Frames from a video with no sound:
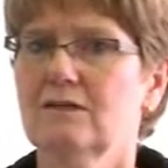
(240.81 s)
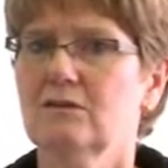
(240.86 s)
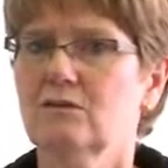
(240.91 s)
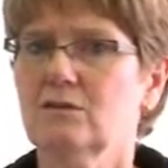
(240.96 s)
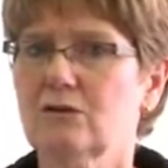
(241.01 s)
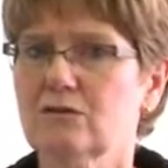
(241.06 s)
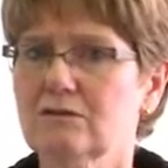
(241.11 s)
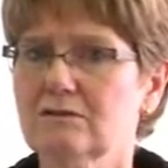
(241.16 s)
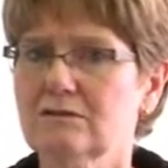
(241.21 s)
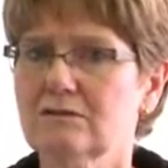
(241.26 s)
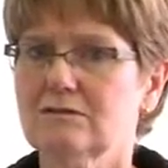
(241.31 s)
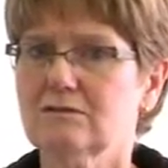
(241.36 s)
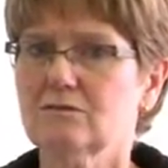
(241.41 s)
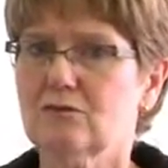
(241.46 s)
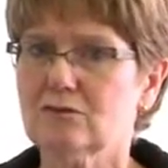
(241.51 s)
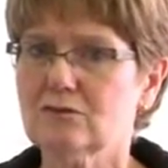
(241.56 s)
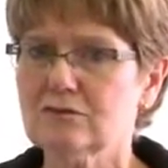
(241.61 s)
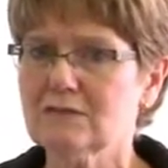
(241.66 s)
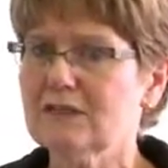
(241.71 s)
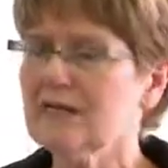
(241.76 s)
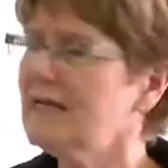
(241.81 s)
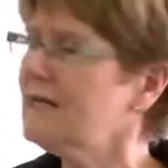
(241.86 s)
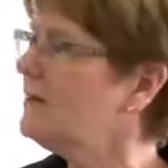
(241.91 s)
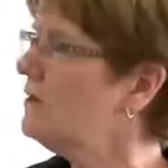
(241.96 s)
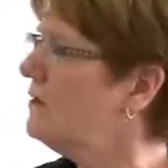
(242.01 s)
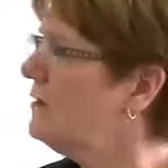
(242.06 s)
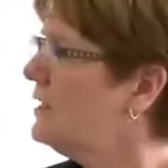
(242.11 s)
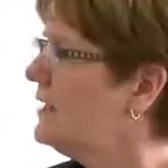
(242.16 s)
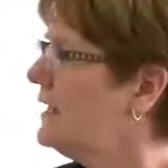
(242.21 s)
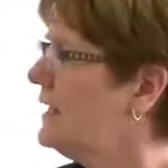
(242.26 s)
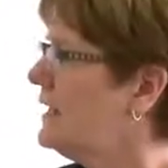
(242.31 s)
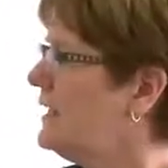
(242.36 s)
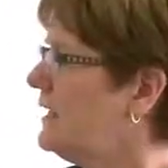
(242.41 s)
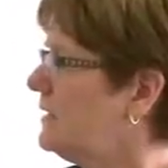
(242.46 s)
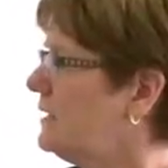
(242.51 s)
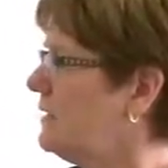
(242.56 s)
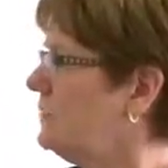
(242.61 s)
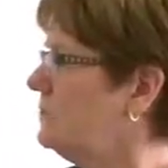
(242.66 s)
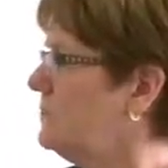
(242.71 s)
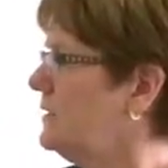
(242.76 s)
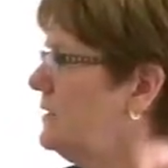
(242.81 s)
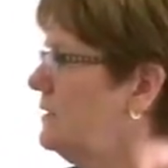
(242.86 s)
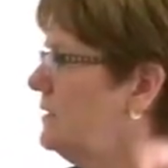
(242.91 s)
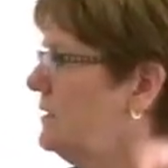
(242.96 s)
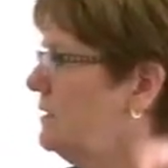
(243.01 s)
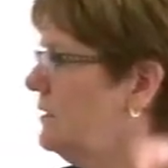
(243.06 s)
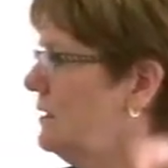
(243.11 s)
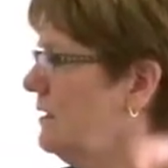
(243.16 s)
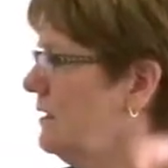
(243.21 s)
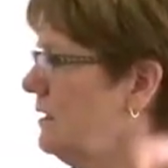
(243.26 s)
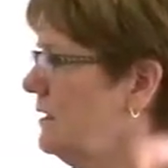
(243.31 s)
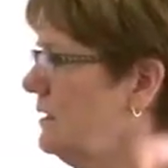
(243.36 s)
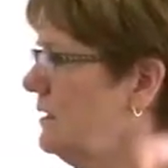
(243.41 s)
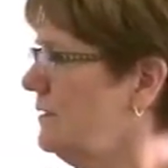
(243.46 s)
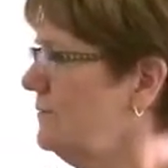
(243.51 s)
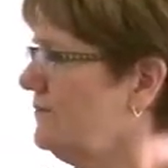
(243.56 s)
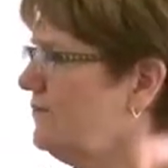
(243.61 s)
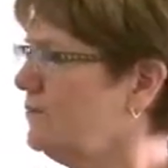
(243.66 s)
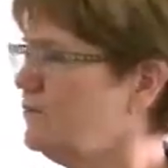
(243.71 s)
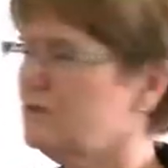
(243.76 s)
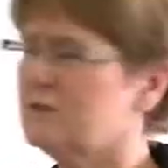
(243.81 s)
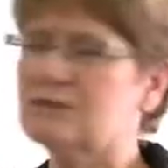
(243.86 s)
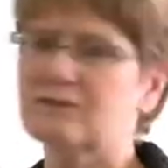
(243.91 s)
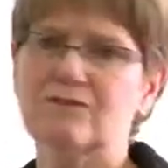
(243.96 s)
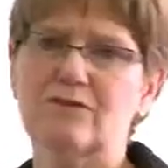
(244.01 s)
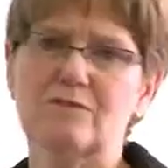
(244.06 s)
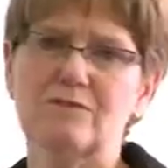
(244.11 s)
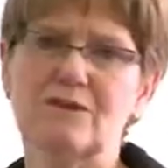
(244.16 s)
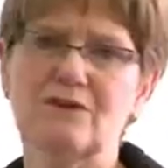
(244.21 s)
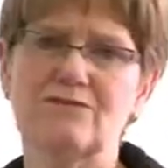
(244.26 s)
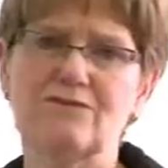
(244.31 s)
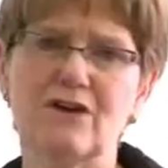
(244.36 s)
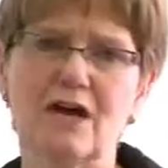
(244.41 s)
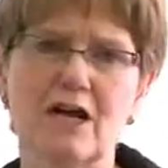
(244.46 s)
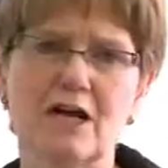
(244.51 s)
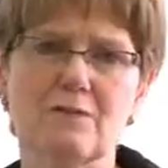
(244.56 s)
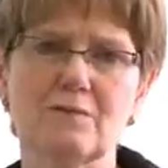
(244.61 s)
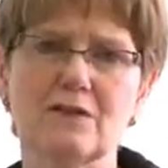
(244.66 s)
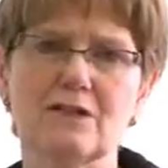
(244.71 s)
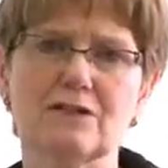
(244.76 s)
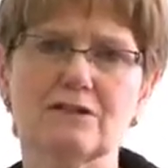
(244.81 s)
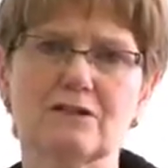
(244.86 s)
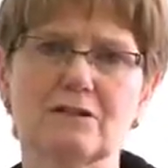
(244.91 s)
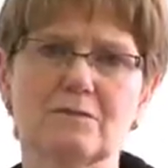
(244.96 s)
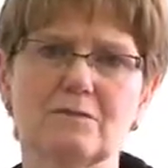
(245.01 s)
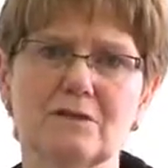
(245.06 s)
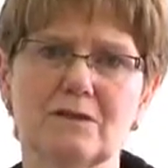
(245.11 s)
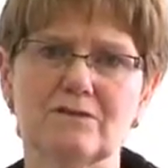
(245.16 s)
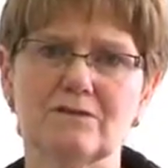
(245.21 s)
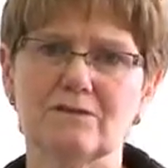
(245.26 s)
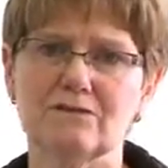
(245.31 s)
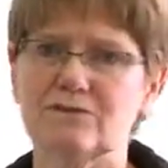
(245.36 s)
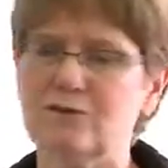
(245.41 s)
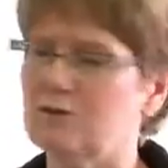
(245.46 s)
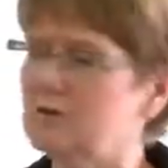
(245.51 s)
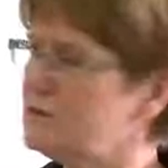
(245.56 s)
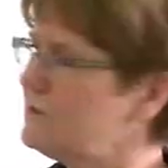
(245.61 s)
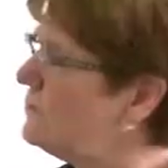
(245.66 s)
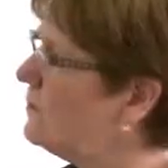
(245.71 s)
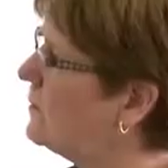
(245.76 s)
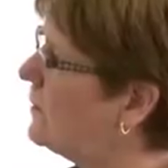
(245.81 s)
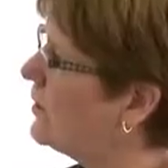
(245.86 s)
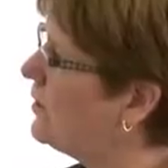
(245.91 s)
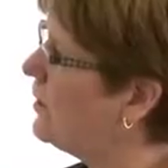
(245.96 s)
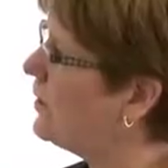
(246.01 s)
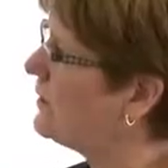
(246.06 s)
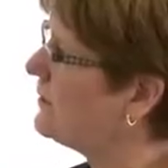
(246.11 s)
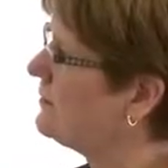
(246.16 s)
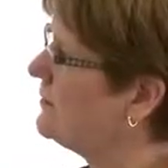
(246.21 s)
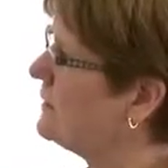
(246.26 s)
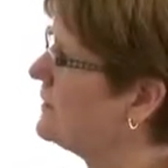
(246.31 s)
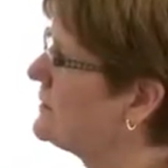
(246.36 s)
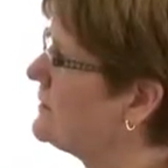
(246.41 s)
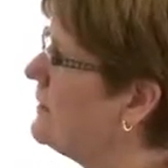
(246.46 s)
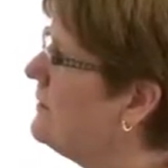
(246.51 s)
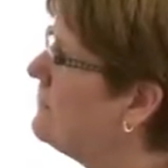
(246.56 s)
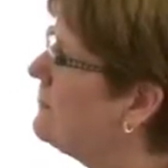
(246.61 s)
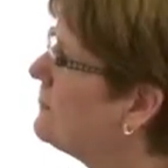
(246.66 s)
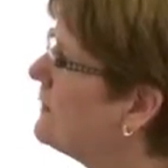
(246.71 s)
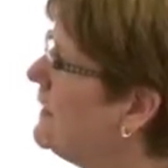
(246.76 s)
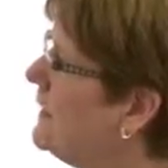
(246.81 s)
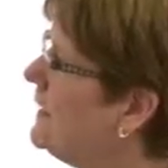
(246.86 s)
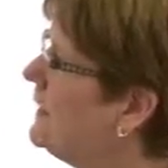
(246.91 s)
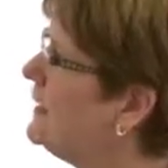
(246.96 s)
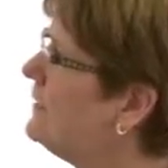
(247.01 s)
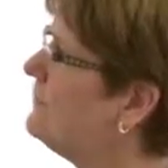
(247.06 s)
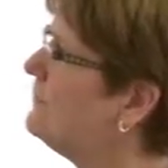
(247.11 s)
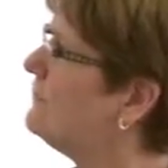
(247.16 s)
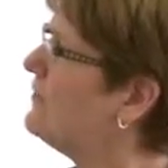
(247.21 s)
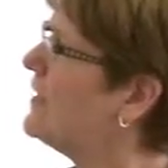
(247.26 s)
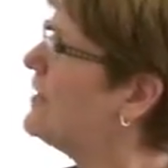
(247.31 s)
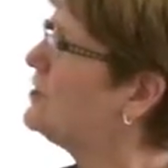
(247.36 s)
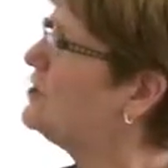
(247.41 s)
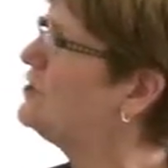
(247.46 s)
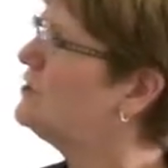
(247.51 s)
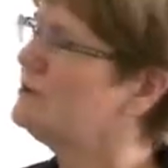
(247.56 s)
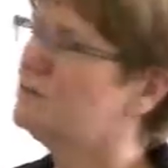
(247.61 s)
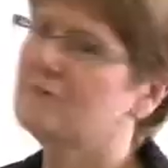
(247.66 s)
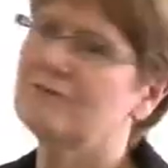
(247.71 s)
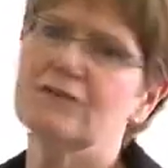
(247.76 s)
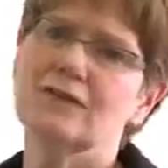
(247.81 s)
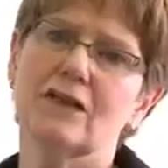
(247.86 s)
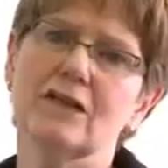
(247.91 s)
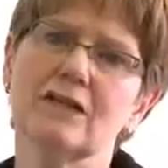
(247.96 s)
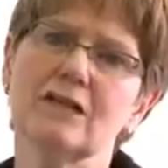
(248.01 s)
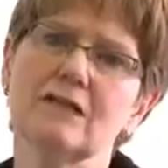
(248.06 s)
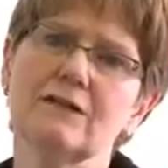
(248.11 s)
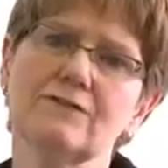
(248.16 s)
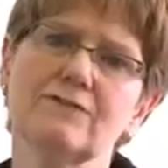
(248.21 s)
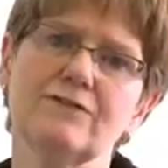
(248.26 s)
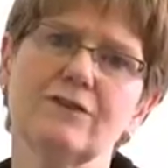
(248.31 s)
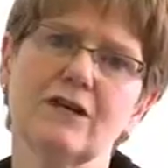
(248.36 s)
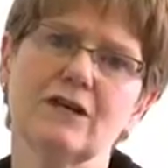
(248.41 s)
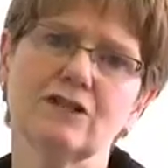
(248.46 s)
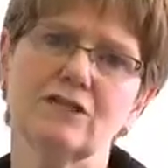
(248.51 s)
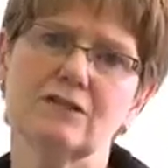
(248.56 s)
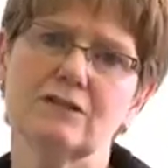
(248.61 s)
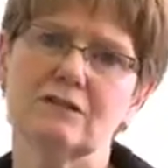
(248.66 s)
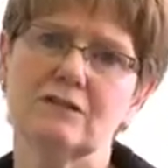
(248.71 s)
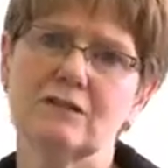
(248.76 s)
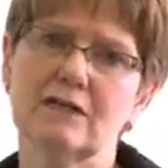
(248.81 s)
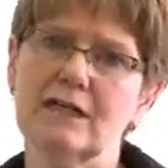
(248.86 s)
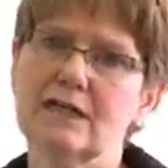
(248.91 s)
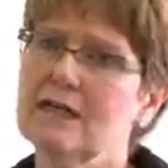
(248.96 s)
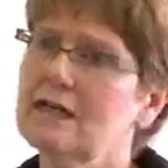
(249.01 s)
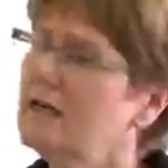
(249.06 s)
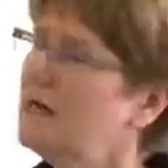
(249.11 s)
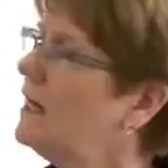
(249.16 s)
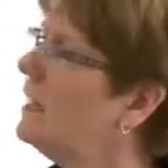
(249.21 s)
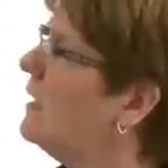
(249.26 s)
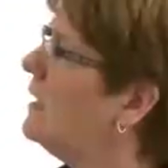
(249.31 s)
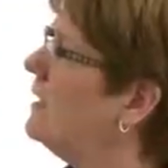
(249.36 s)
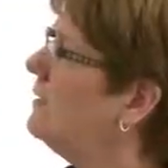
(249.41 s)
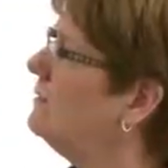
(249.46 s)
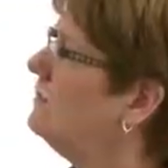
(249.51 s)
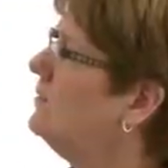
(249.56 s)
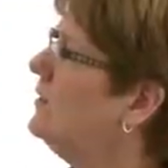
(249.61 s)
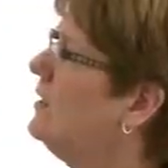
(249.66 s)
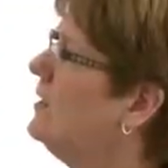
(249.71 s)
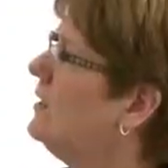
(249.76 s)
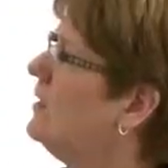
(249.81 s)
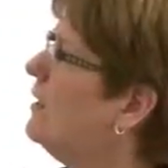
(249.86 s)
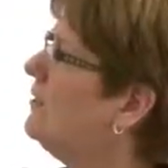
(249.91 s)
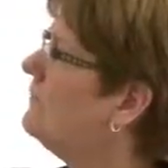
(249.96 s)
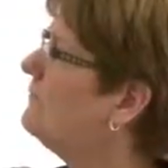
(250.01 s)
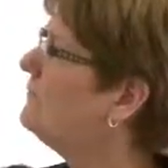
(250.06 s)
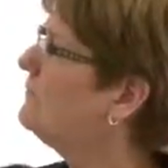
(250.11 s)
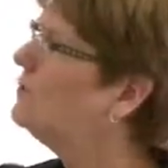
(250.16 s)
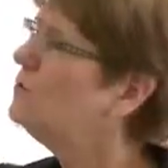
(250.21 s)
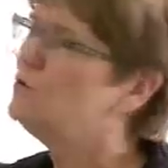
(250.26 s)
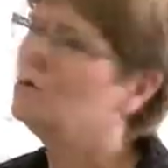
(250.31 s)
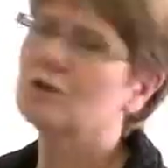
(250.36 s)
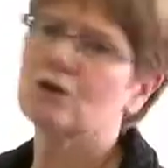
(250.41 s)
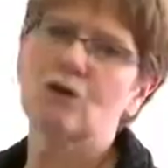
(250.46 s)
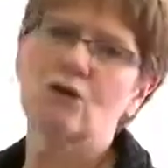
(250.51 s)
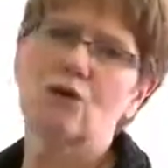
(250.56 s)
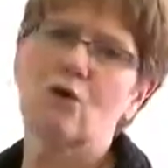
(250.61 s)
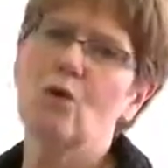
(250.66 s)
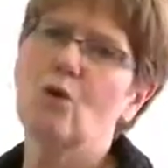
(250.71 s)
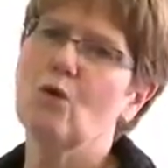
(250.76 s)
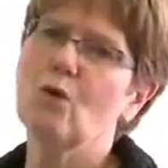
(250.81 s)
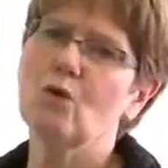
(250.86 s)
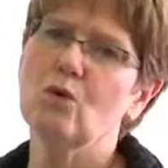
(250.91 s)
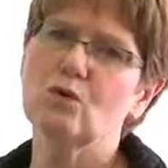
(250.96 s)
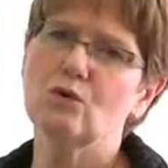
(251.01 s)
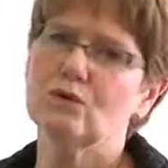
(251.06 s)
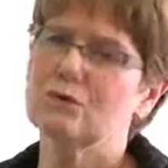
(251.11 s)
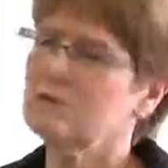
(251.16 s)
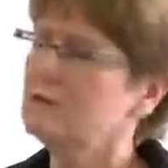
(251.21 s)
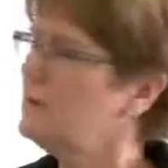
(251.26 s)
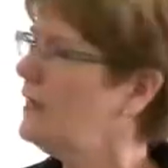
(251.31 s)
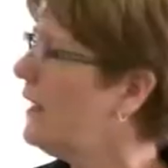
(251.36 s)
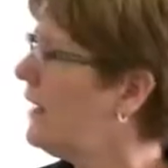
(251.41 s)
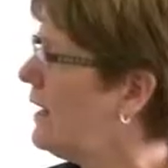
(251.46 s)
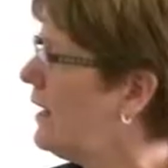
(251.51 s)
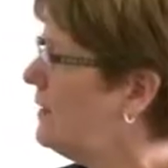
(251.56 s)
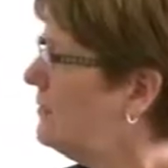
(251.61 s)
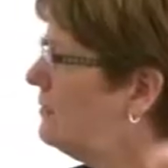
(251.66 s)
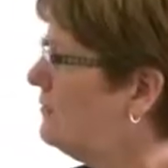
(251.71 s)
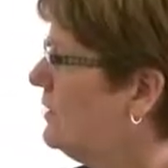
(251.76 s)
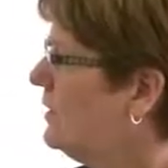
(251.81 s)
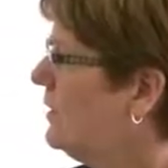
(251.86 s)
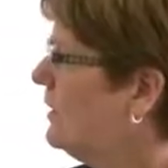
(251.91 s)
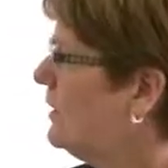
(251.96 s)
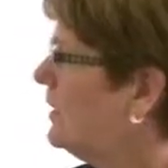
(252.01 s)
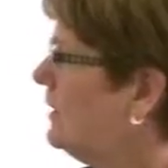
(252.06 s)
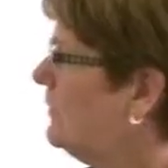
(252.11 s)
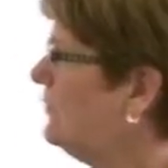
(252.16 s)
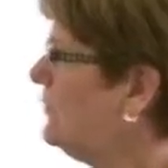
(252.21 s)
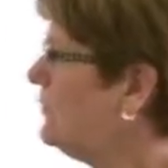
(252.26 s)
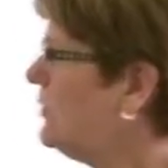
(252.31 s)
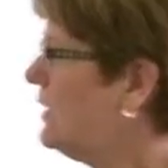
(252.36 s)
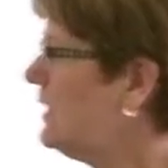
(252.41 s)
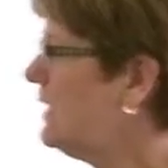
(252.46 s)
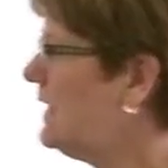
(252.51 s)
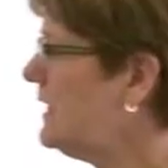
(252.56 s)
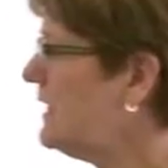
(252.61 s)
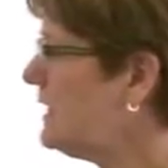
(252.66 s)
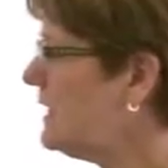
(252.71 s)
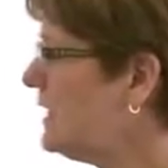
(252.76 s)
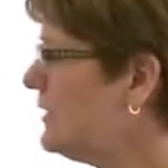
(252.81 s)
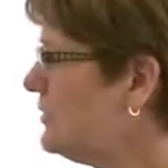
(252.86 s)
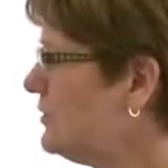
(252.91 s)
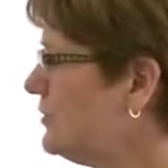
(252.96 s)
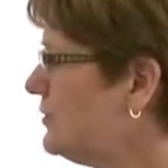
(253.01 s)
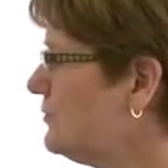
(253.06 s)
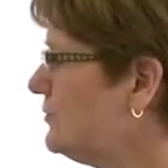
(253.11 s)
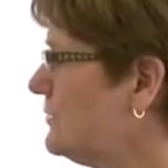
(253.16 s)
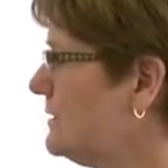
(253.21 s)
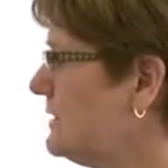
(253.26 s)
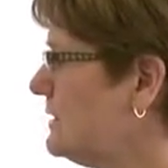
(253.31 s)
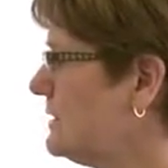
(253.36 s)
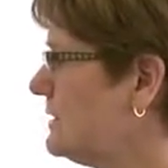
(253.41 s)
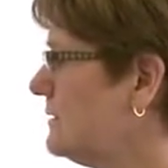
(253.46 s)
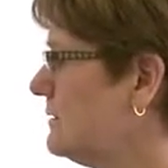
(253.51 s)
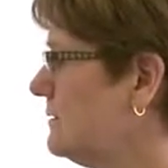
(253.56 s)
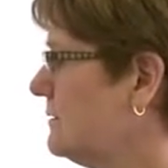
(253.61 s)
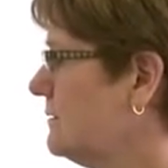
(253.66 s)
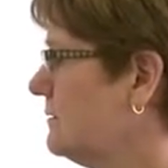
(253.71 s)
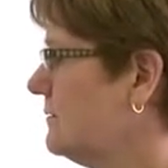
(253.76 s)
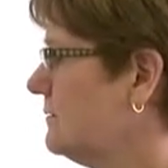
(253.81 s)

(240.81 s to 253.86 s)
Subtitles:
will take on, and it can be influence from the environment, it can be influence from a lot of things. Infections, if you get an infection, a flu or a cold, if you get any injuries,